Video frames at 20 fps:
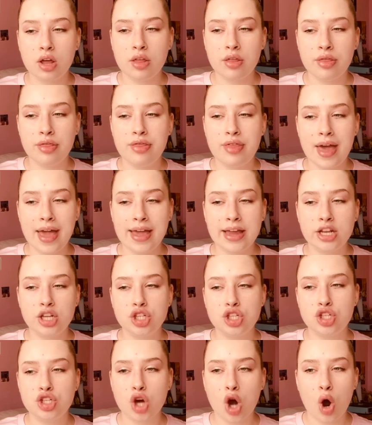they
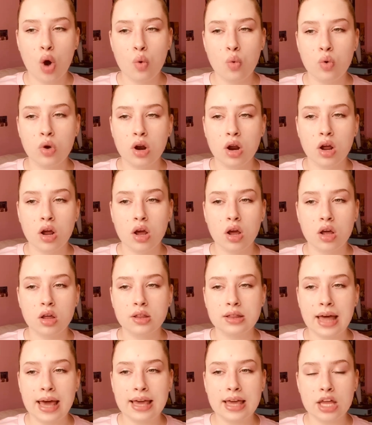don't
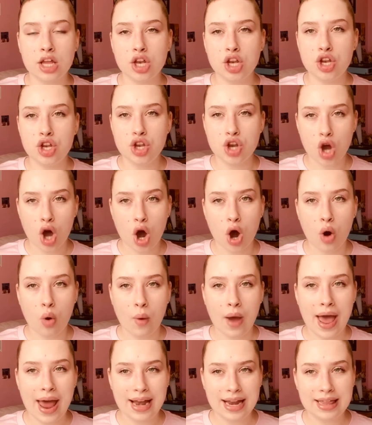like know
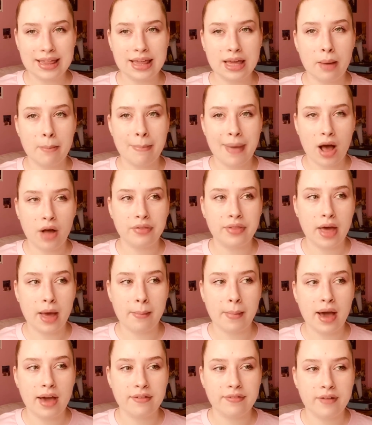anything about them,
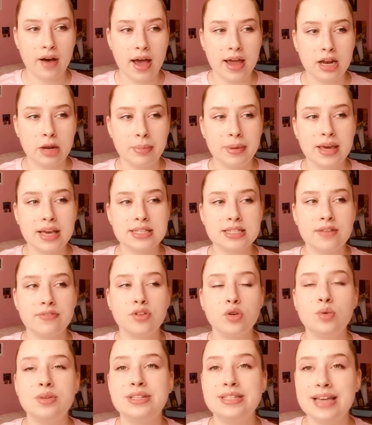I find. Because if you
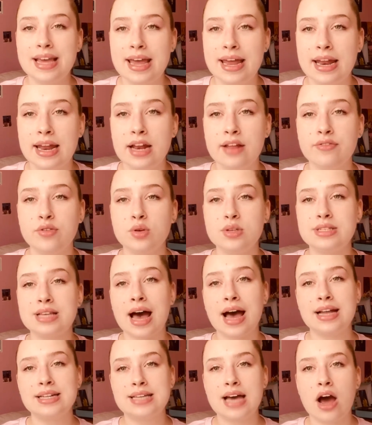did, and if you
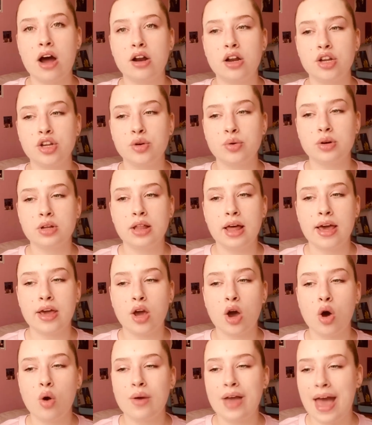sat down and you were like,
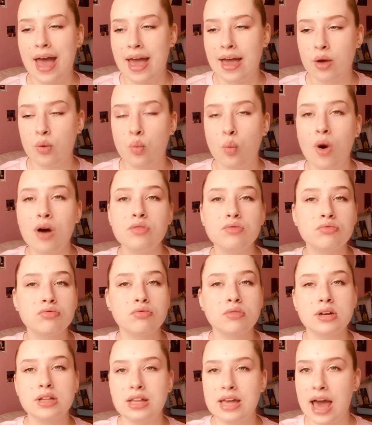okay, what
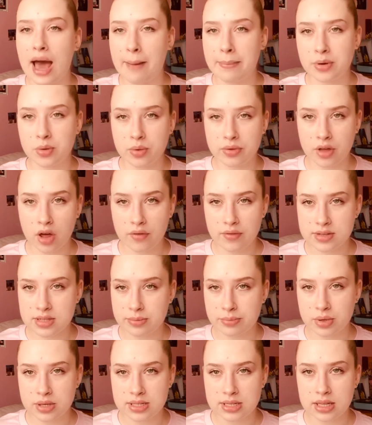really happened with Elvis and
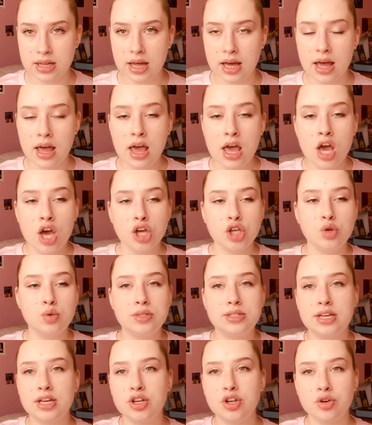Priscilla? You
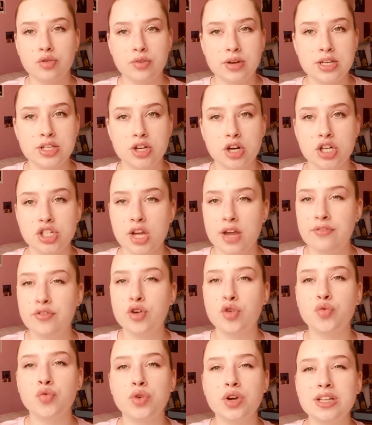did your research. If you
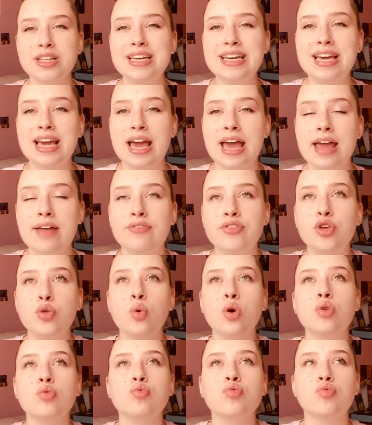
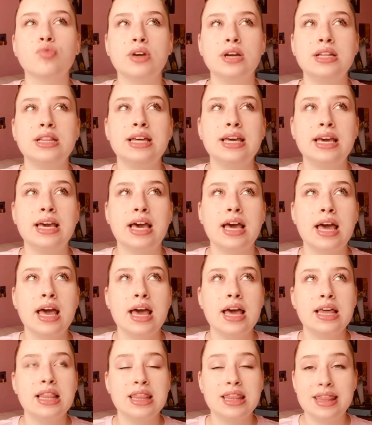were really
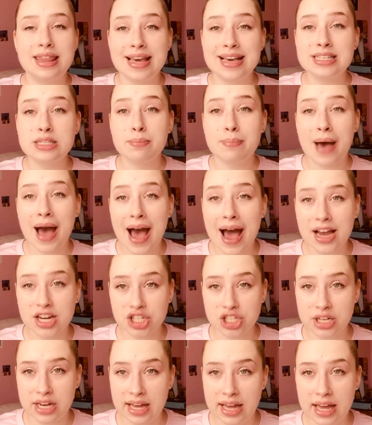this
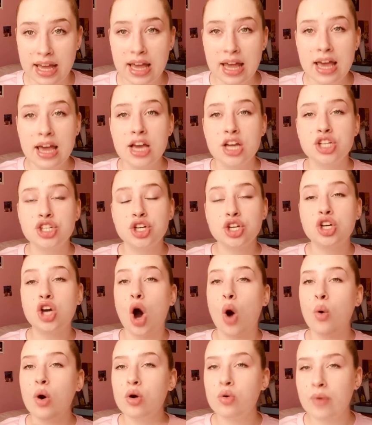passionate to
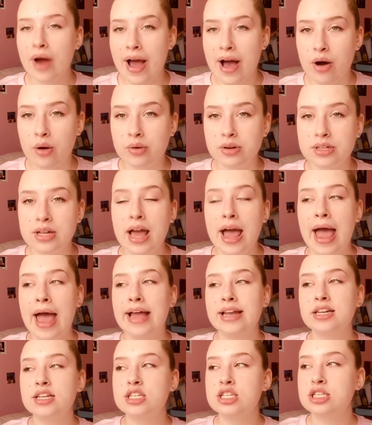go around and
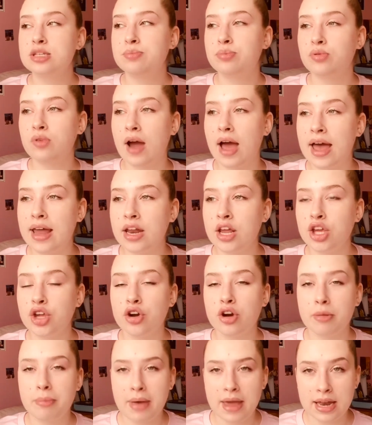to spread your
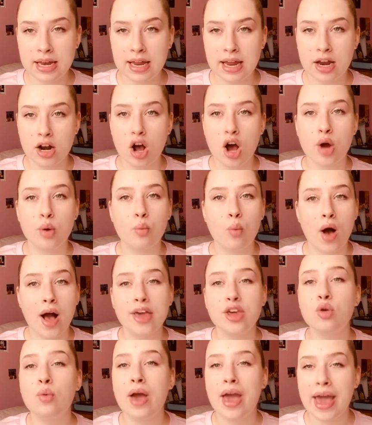opinion on why
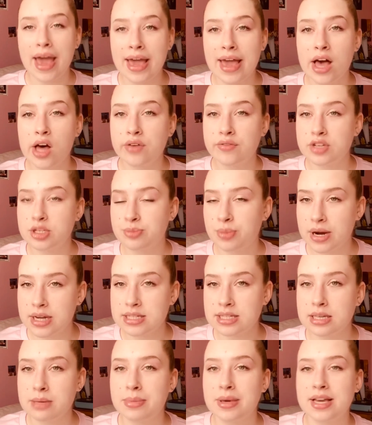you hate Elvis
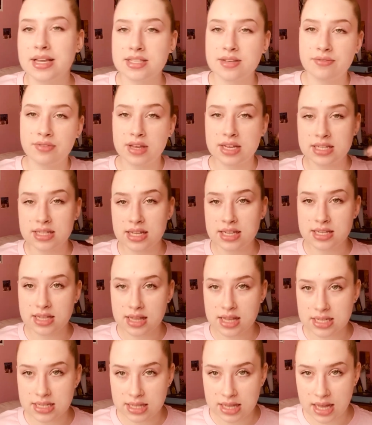Presley because of this, this,
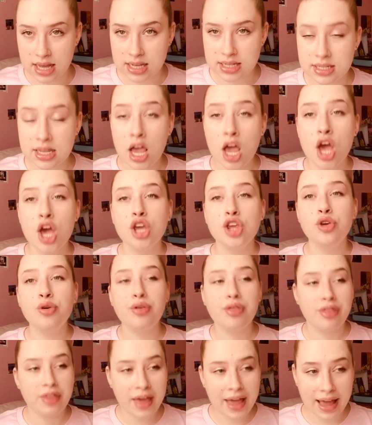this, and this,
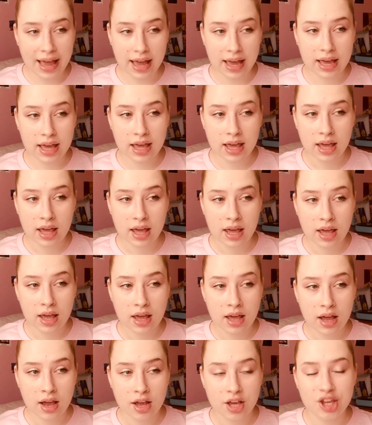
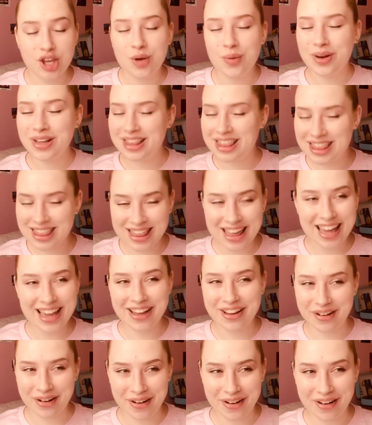you would think,
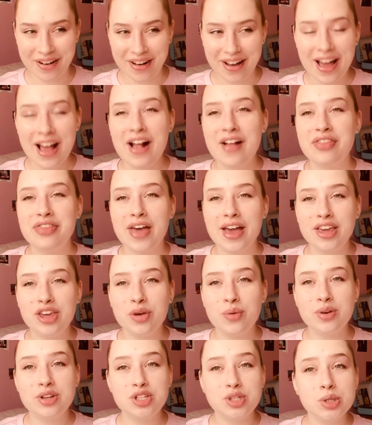girl, that you
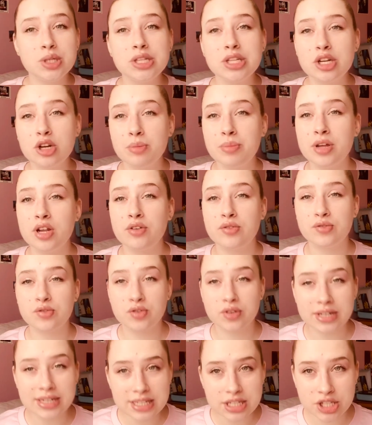would do a little bit of
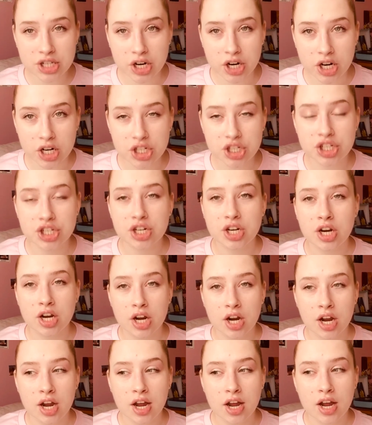research
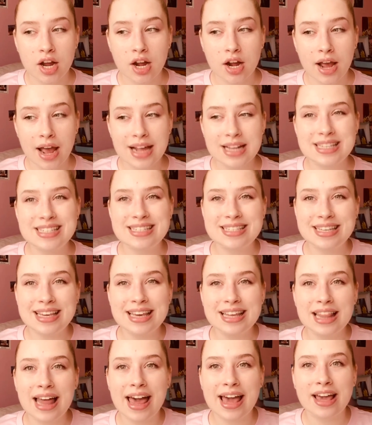and see
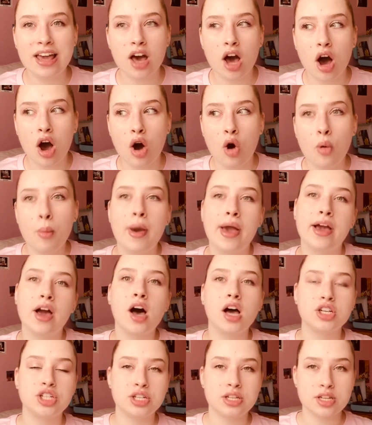like, oh my
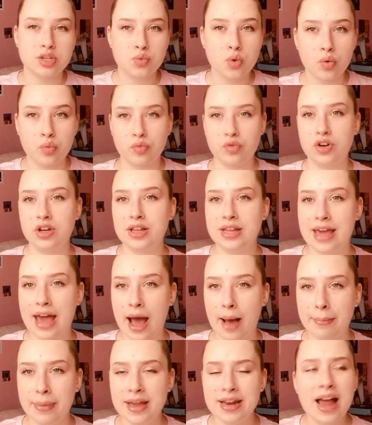gosh, is this what really
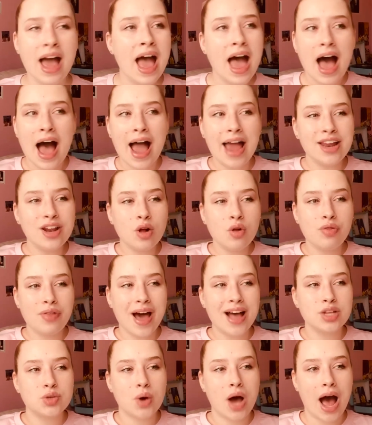happened? I know
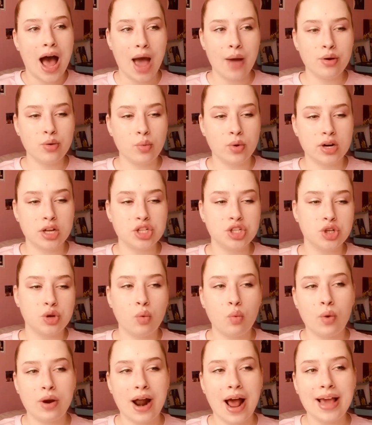that's what I would want to do.
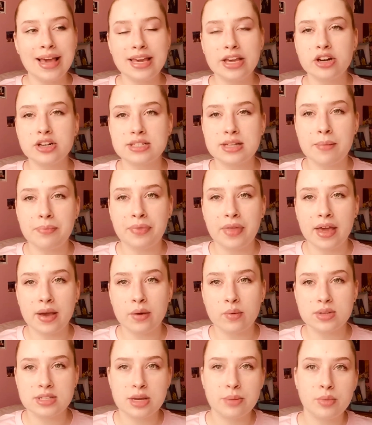When I hear something, when
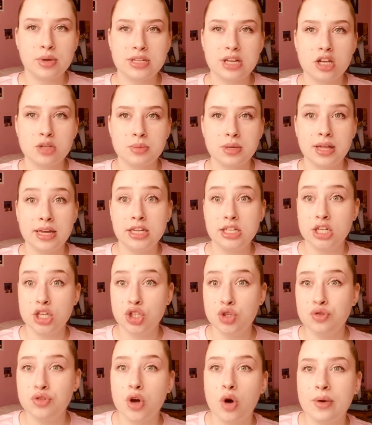someone tells me like, did
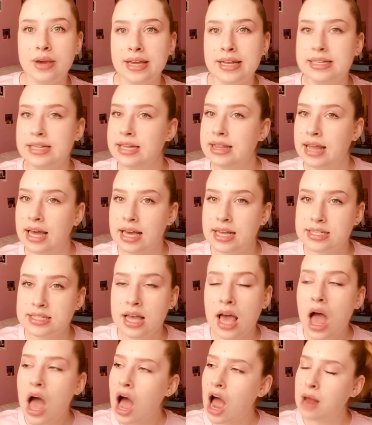you know he did this?
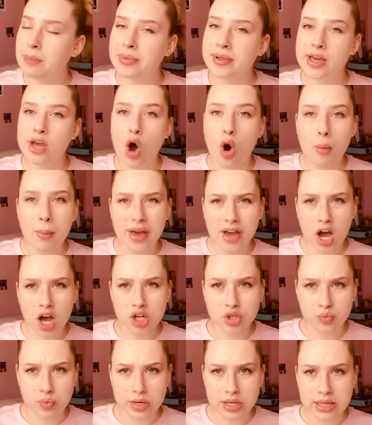I'd be like, oh my gosh,
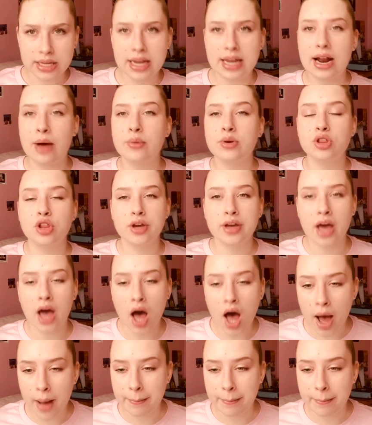really? And I would look it up.